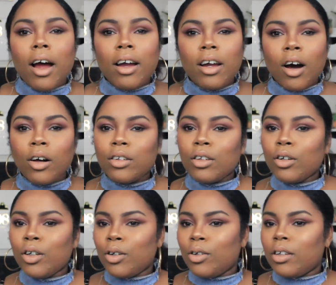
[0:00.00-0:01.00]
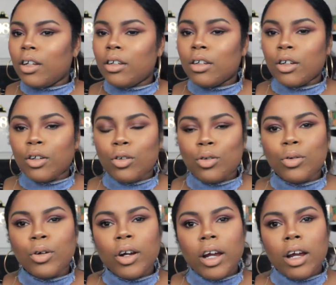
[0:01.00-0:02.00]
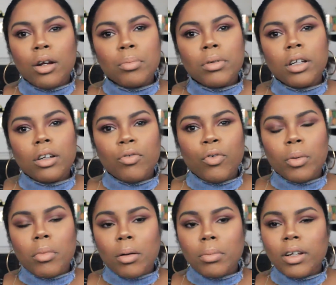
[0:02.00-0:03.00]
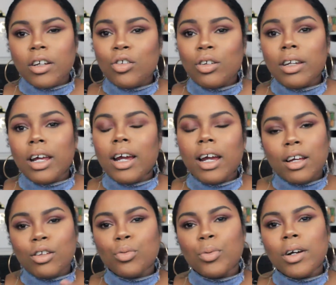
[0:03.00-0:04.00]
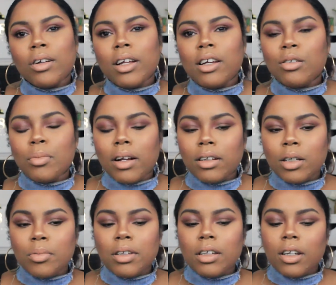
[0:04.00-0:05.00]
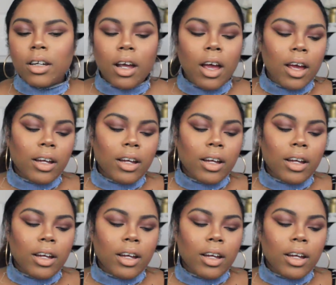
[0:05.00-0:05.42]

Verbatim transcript: I also used this to contour and for my blush today as well as my lipstick.